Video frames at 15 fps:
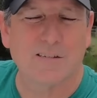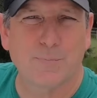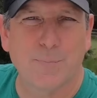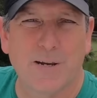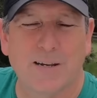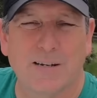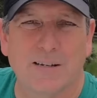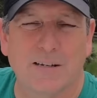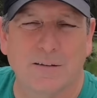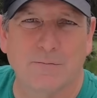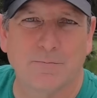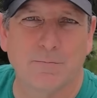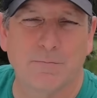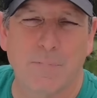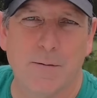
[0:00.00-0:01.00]
spin and
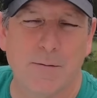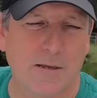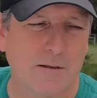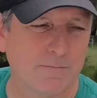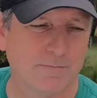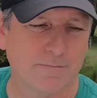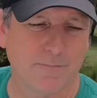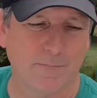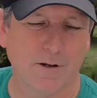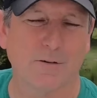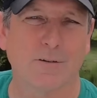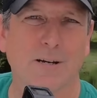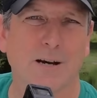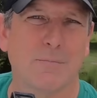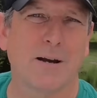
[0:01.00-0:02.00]
maybe, you know,
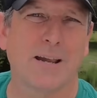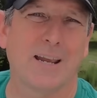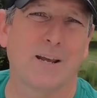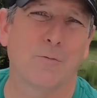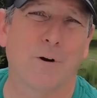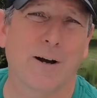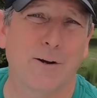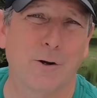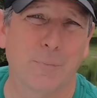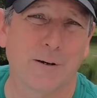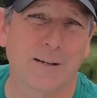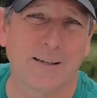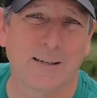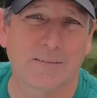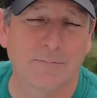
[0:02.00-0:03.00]
cut my hand wide open
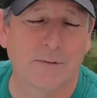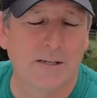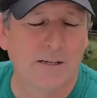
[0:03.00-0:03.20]
again.